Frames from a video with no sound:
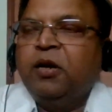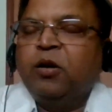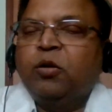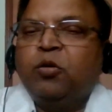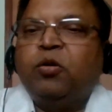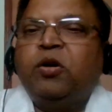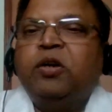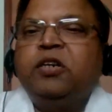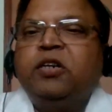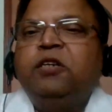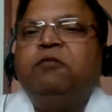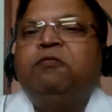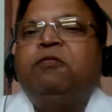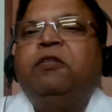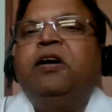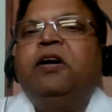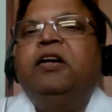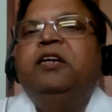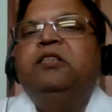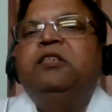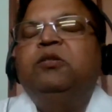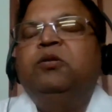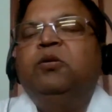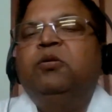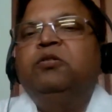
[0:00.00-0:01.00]

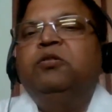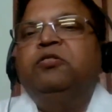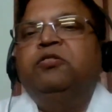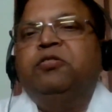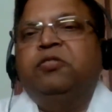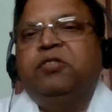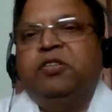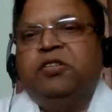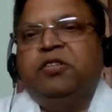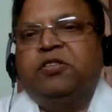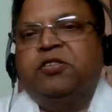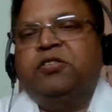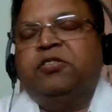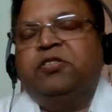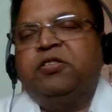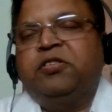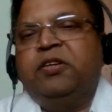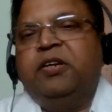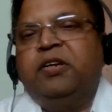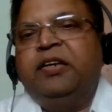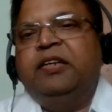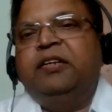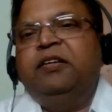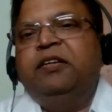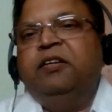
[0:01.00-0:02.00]
quantifying those
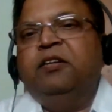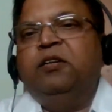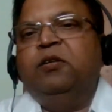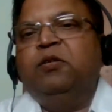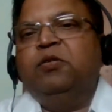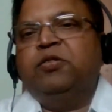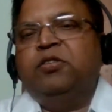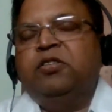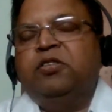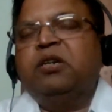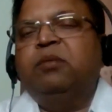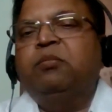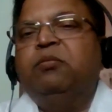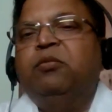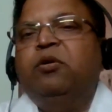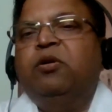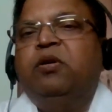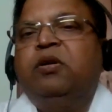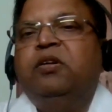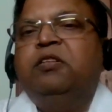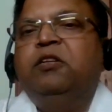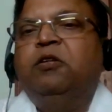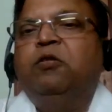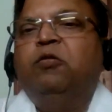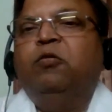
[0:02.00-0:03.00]
risks in some
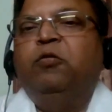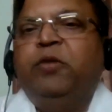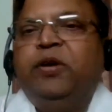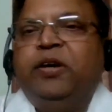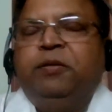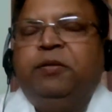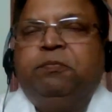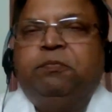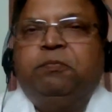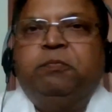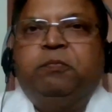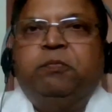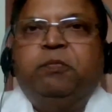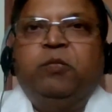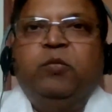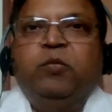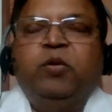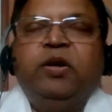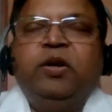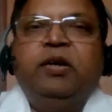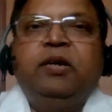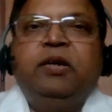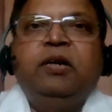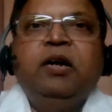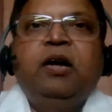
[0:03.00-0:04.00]
or other way.
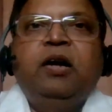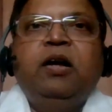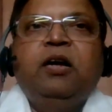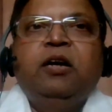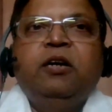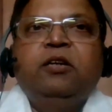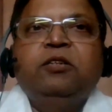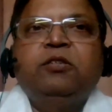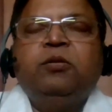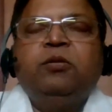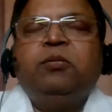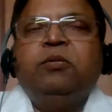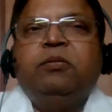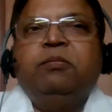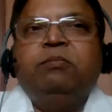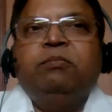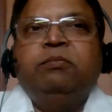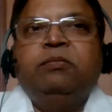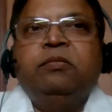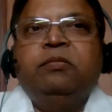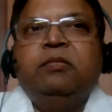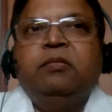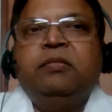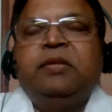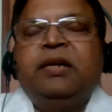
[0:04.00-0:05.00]
So
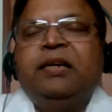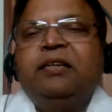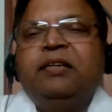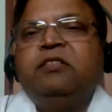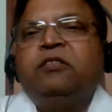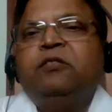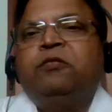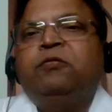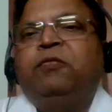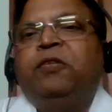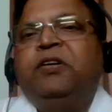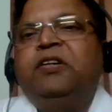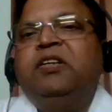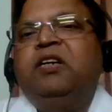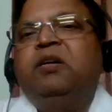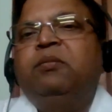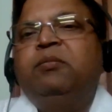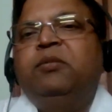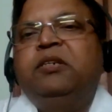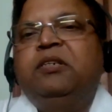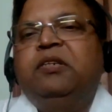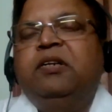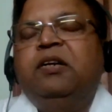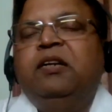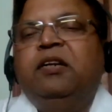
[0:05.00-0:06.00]
that is
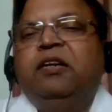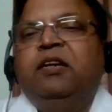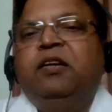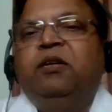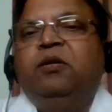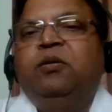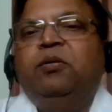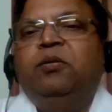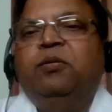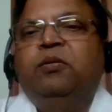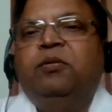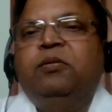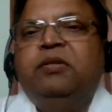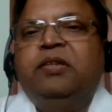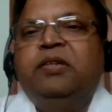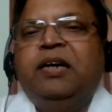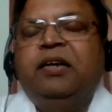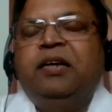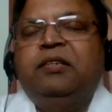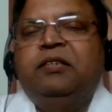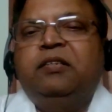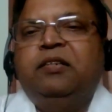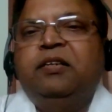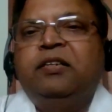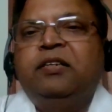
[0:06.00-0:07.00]
fundamentally,
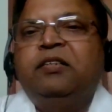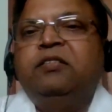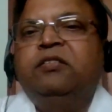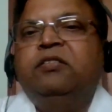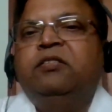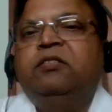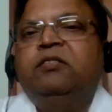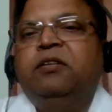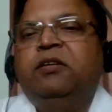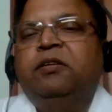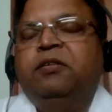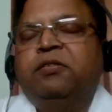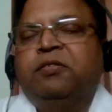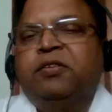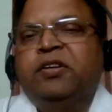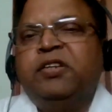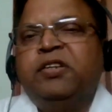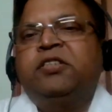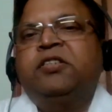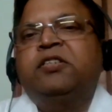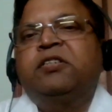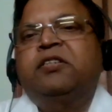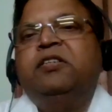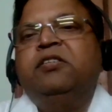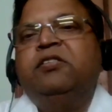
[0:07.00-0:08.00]
that it is the
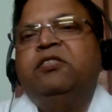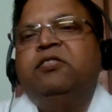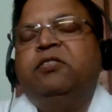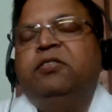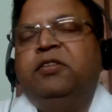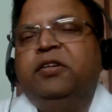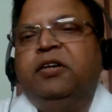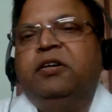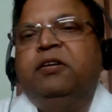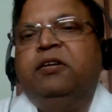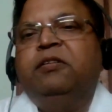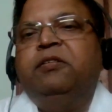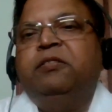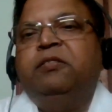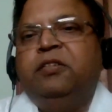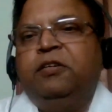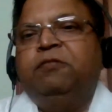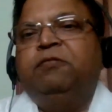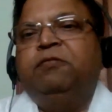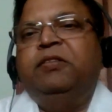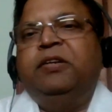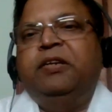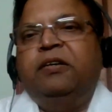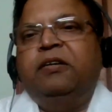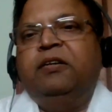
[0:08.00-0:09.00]
risk is there
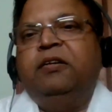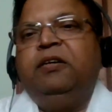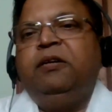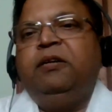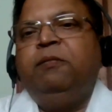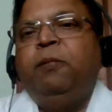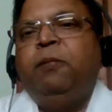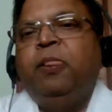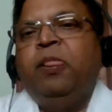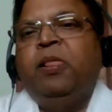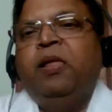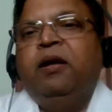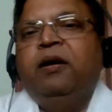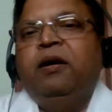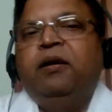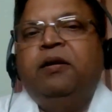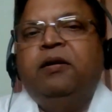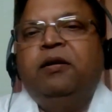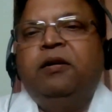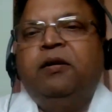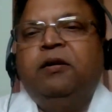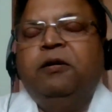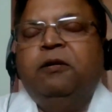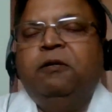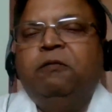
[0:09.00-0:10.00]
definitely,
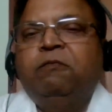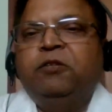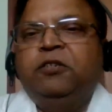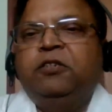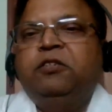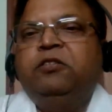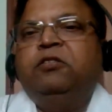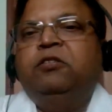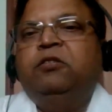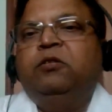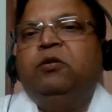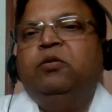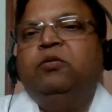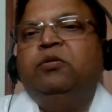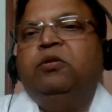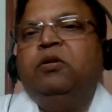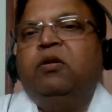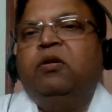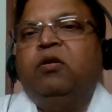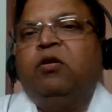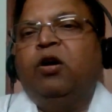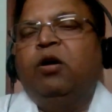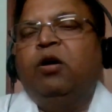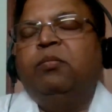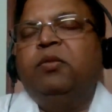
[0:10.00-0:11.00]
which is the
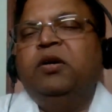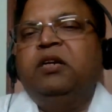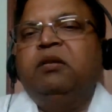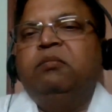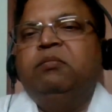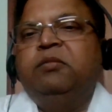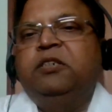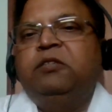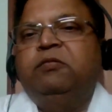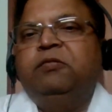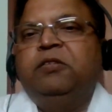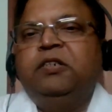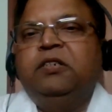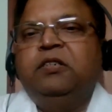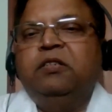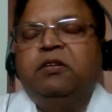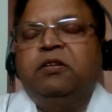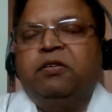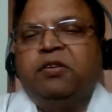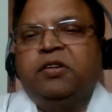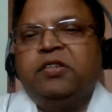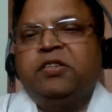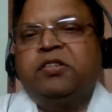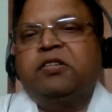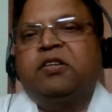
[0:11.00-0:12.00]
common between
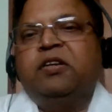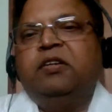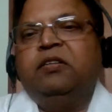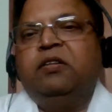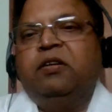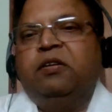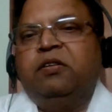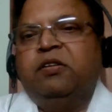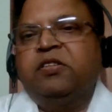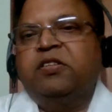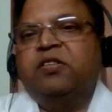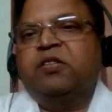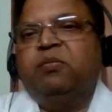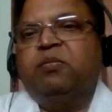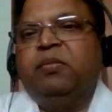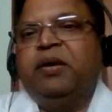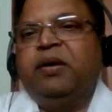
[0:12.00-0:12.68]
the risk and the risk